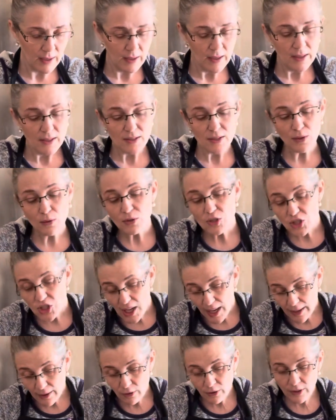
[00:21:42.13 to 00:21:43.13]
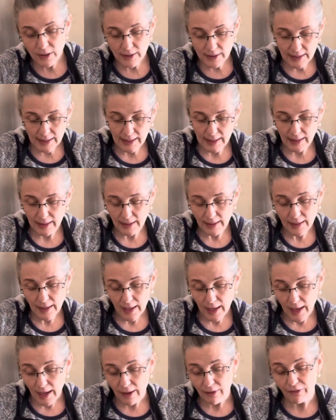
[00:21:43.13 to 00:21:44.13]
So generally,
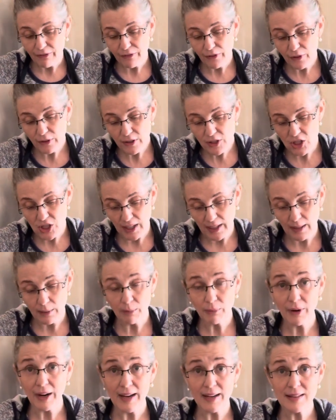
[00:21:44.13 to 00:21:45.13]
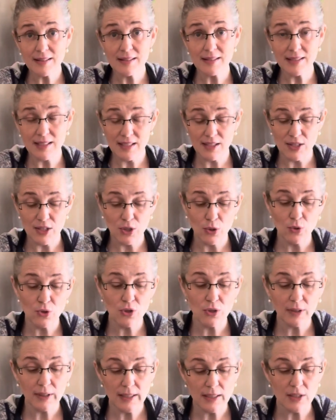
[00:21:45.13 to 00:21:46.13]
a full chicken breast is
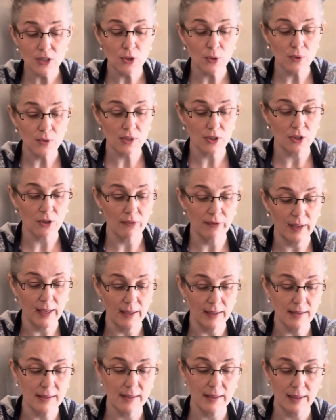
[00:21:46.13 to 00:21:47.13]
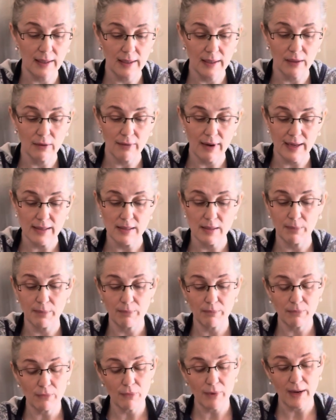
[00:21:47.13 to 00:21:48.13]
usually 2 servings in a
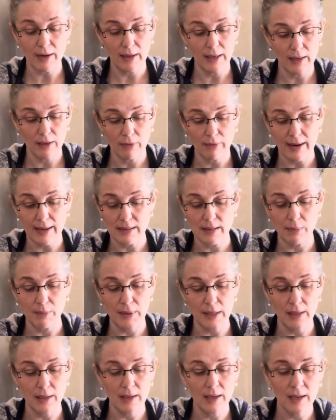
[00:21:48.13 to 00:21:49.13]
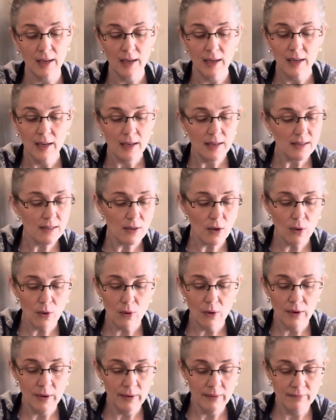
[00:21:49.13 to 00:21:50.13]
recipe.
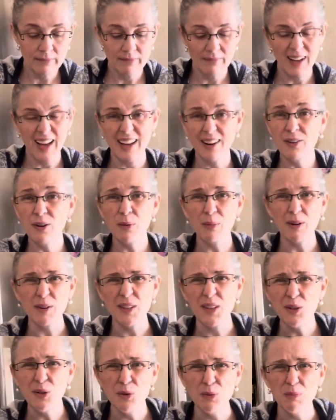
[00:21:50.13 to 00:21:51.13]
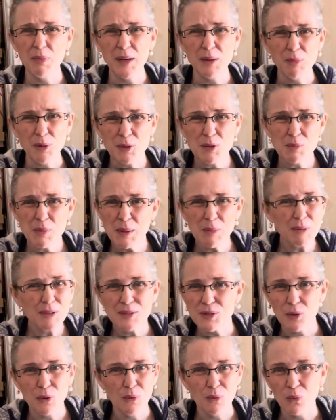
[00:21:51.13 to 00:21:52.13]
So I don't know about you, but most people
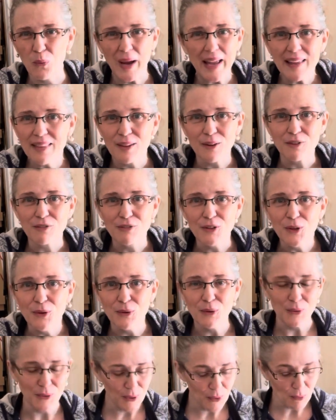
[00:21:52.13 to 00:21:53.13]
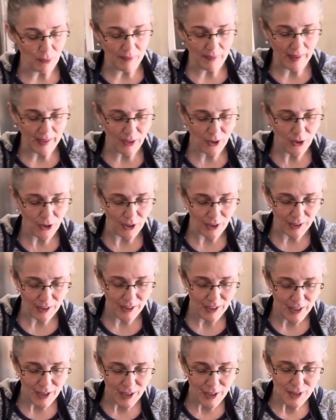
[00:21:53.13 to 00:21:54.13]
don't weigh their food when they cook.
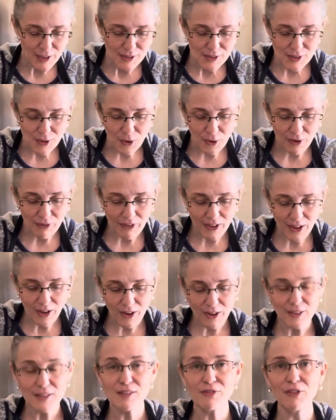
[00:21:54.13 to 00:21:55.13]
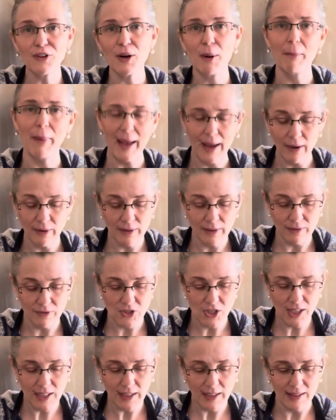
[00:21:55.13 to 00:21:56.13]
So if it calls for a pound of
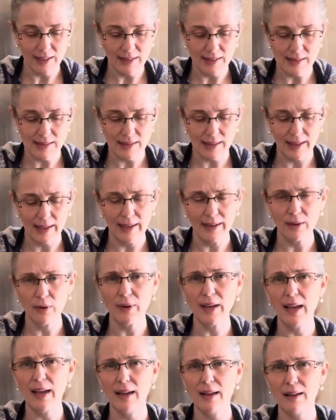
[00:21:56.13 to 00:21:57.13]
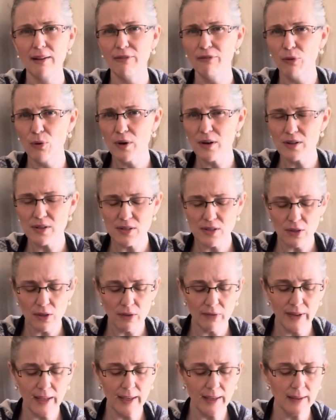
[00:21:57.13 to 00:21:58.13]
chicken, it's like, okay, 4
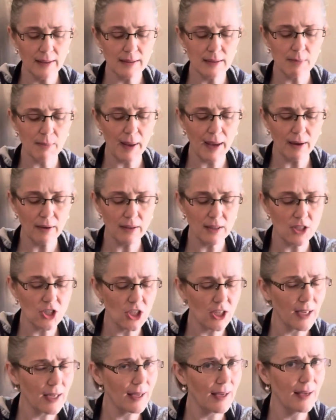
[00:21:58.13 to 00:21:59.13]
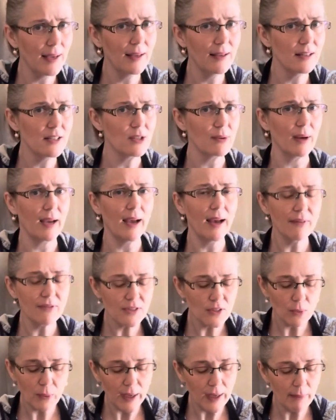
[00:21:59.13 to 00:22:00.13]
servings, pound of chicken. Do I have
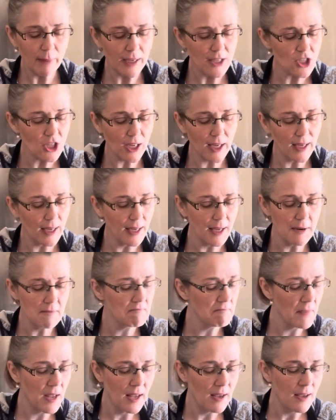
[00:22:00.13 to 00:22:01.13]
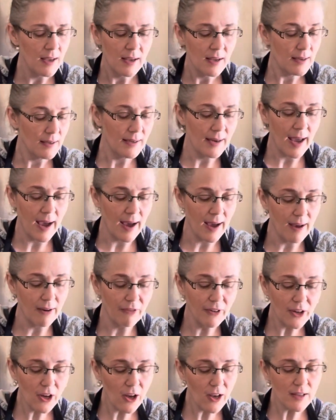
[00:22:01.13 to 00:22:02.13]
to weigh my chicken? Nah, if
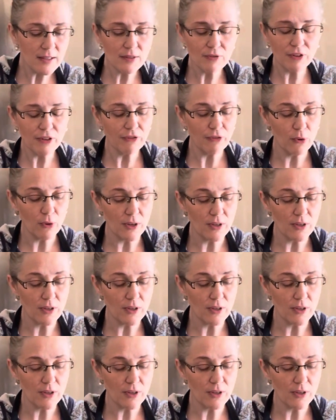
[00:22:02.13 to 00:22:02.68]
it calls for 4